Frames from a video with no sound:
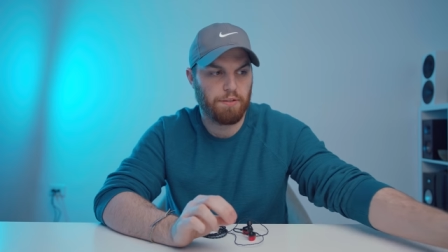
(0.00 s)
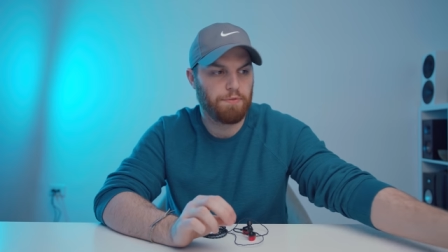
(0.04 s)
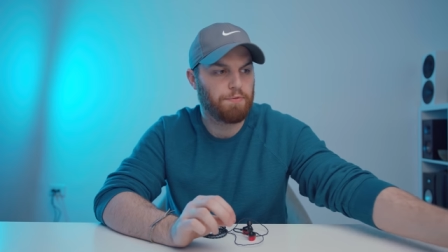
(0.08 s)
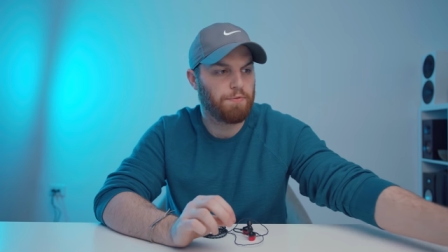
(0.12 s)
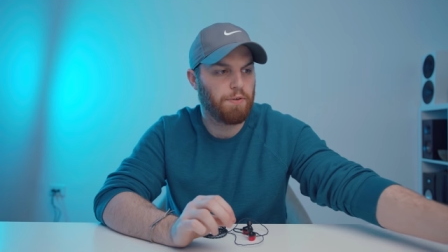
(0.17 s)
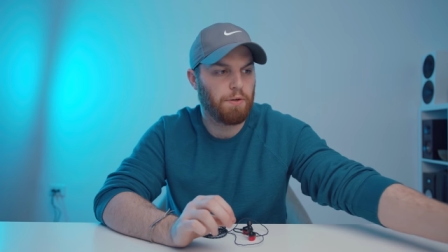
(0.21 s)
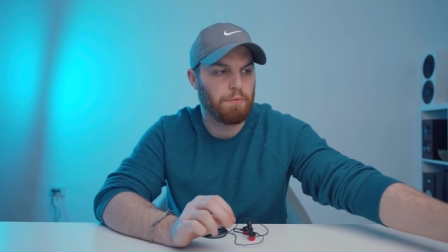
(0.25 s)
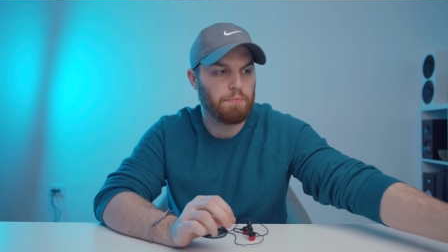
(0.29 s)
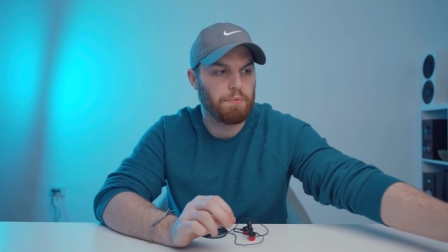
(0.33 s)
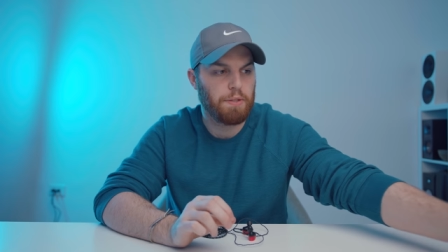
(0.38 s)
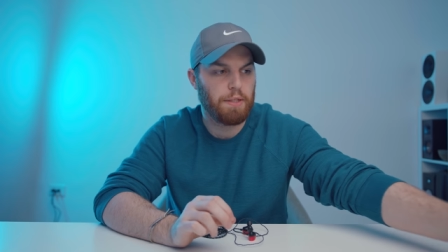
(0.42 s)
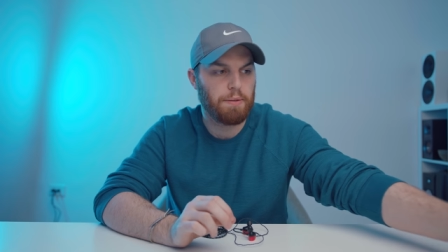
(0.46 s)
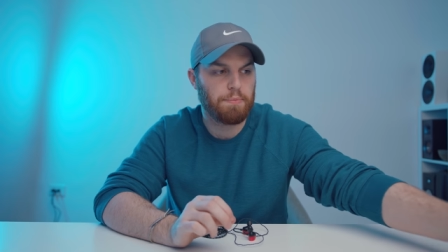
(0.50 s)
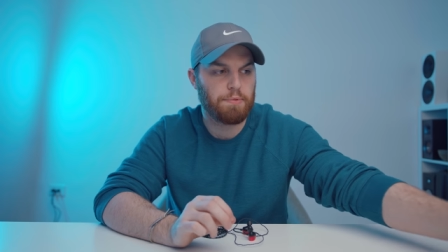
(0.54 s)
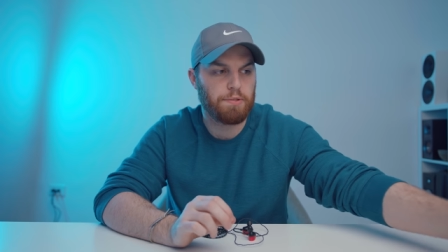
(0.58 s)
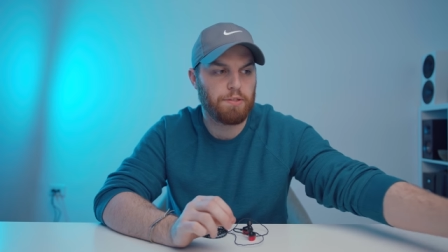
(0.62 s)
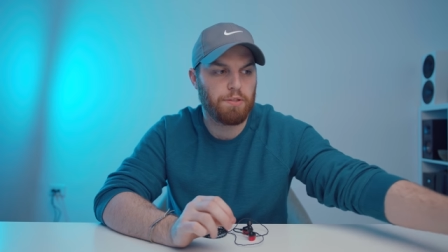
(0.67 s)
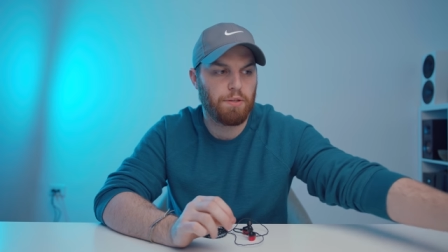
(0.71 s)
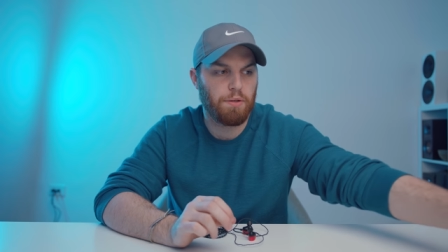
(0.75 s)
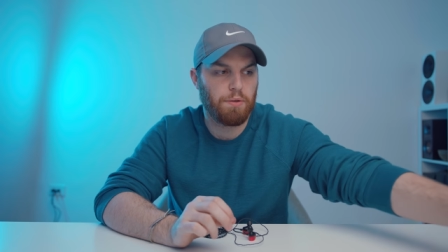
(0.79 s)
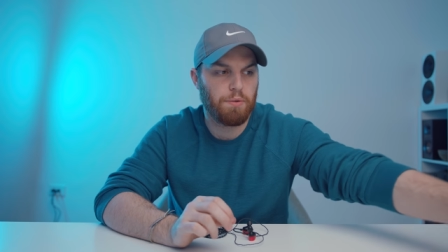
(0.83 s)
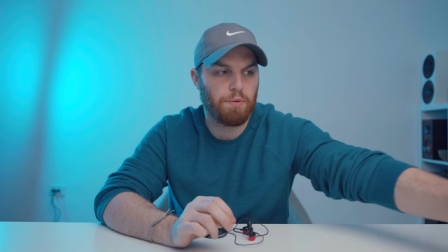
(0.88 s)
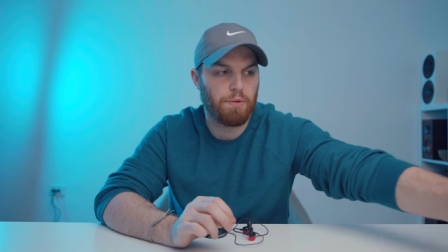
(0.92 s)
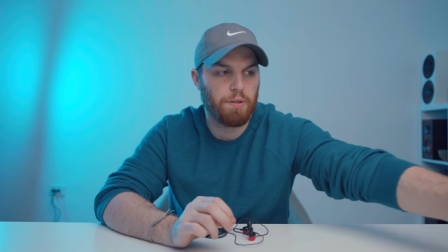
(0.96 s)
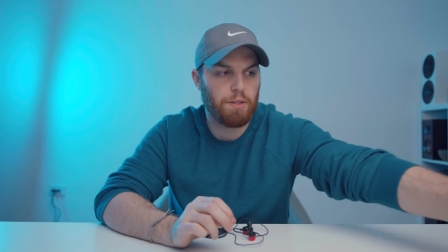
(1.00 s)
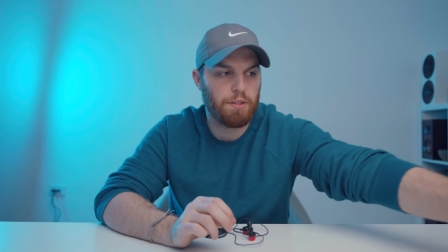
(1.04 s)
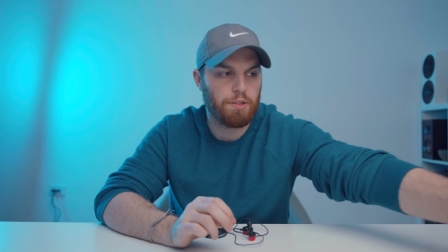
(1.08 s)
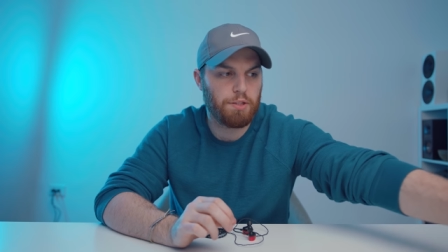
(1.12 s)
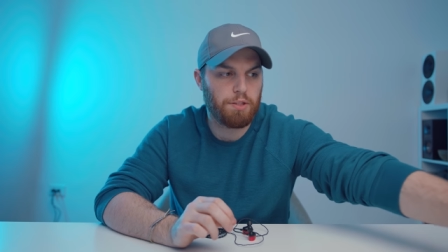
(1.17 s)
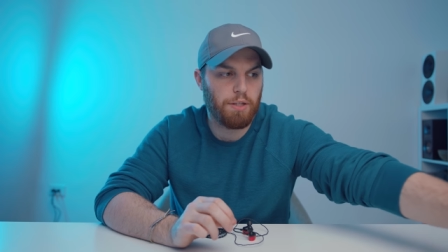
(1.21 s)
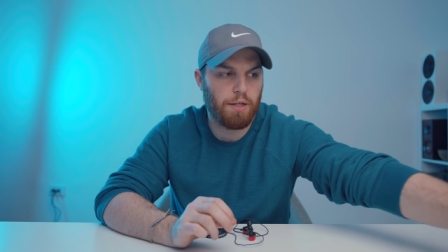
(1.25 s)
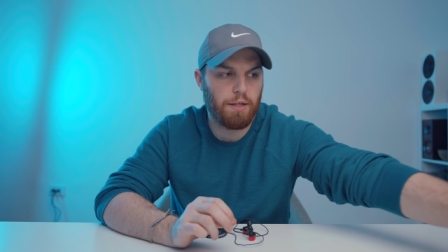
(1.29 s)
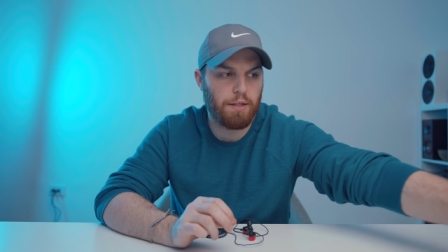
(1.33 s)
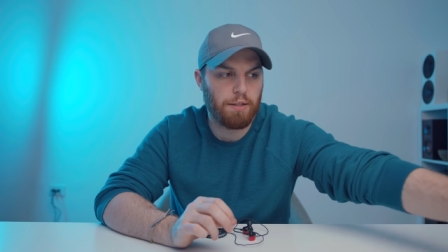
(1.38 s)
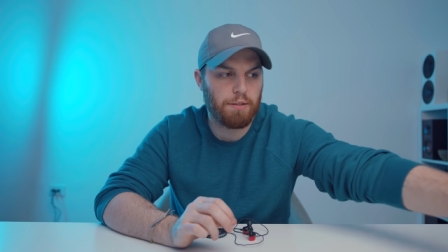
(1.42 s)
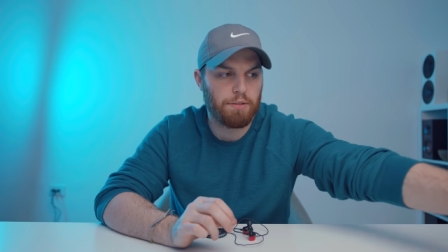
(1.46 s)
their foam tips. So
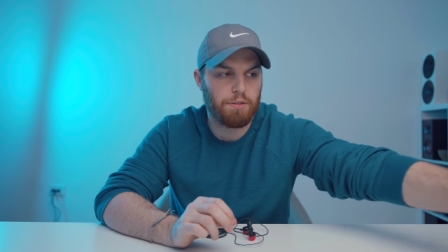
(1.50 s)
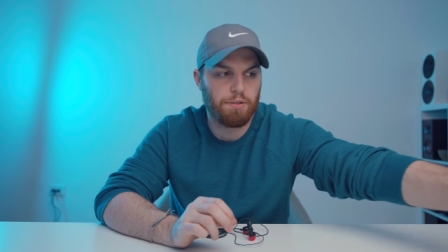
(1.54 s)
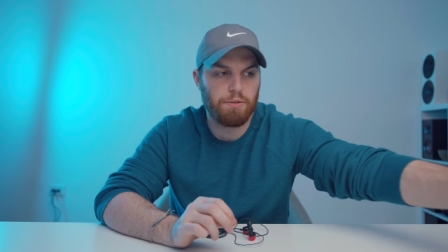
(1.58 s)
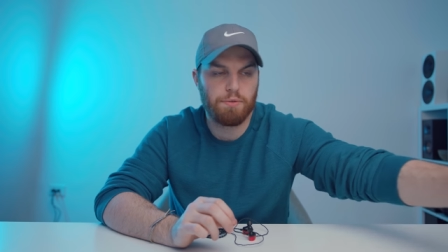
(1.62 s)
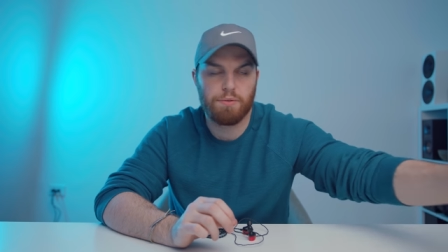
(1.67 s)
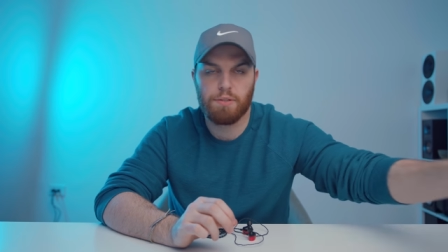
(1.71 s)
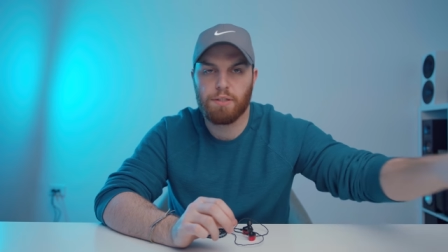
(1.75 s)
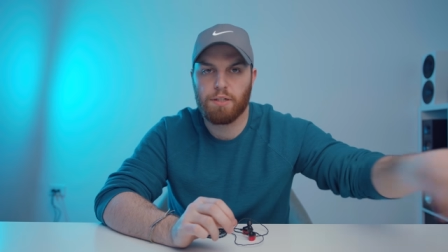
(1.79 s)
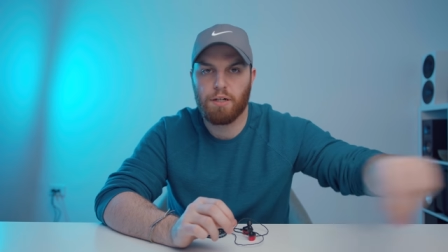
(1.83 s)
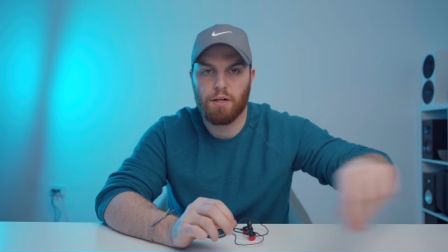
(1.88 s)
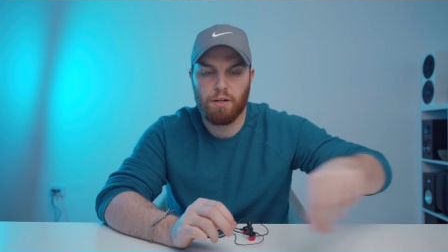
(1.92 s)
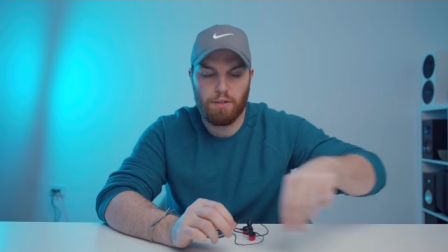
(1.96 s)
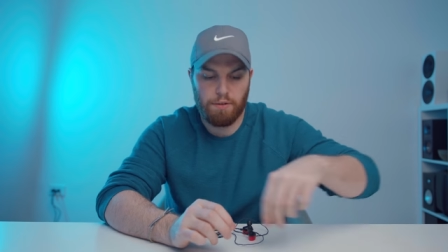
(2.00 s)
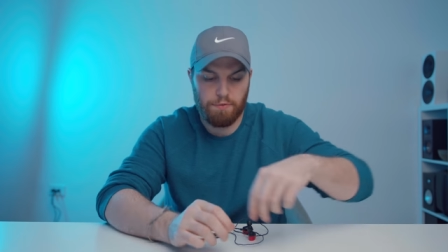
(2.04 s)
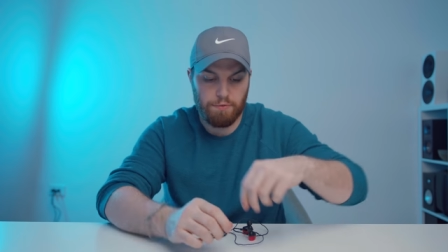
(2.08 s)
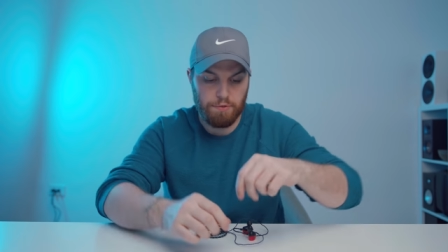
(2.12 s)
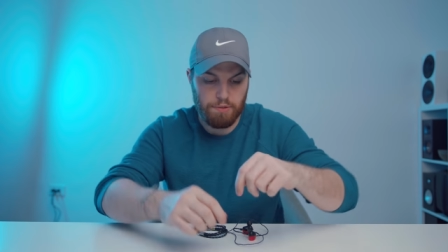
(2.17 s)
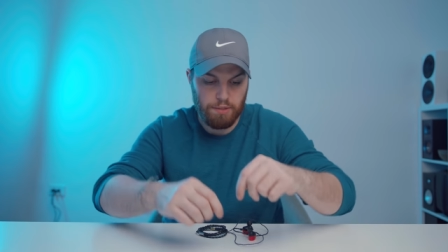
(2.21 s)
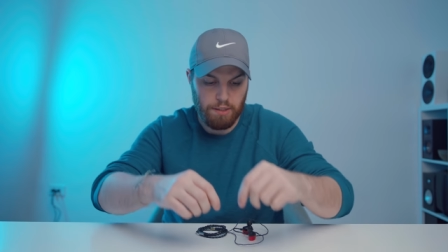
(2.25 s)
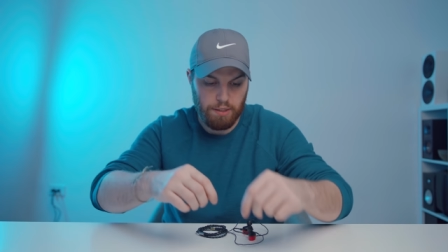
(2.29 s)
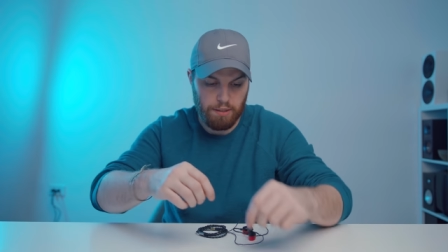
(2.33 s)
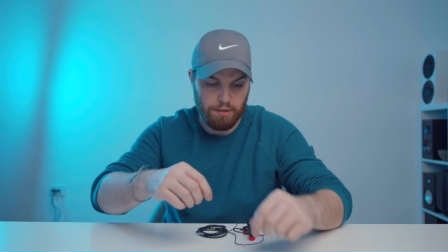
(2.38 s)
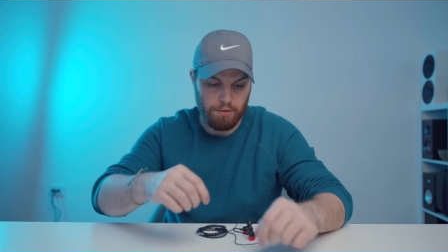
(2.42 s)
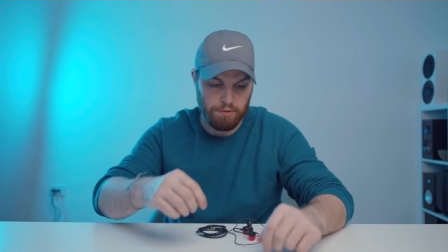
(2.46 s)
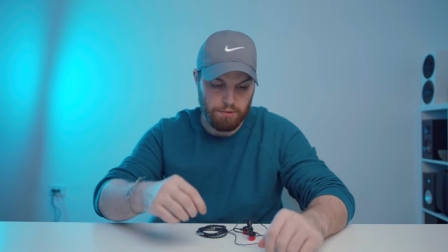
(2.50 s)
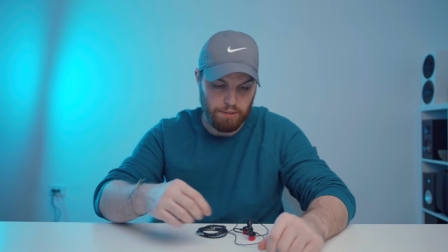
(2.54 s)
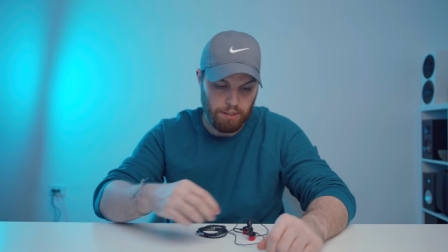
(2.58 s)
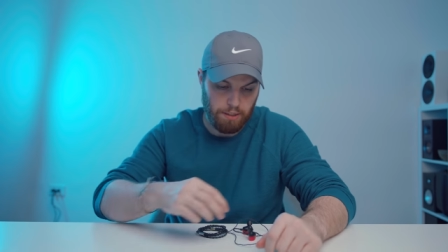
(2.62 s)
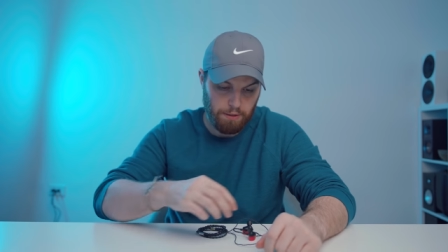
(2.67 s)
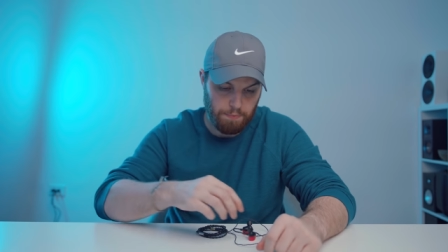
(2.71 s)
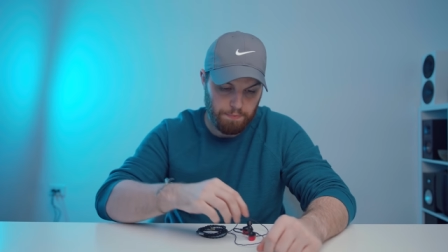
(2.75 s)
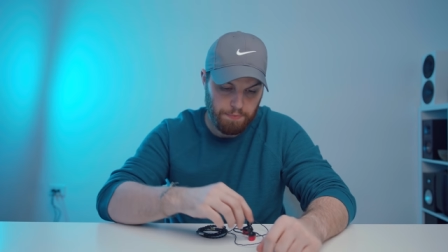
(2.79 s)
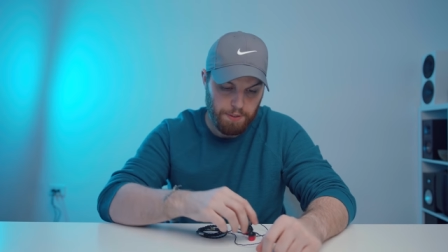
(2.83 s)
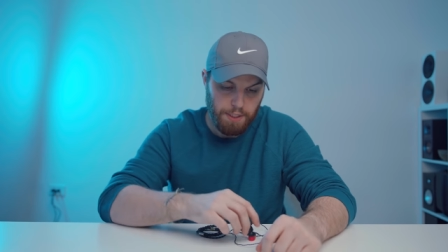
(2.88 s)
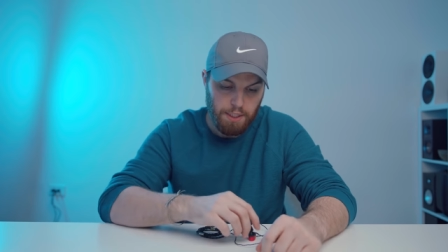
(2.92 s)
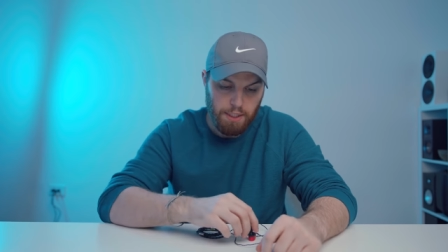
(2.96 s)
shout out to Dekoni for sending those
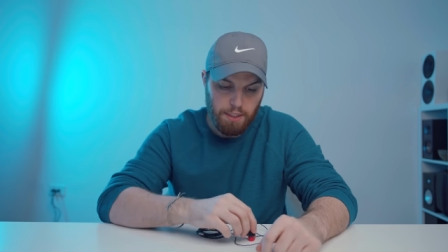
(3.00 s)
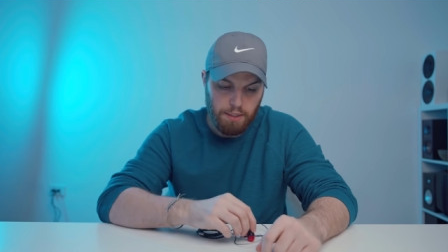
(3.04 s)
out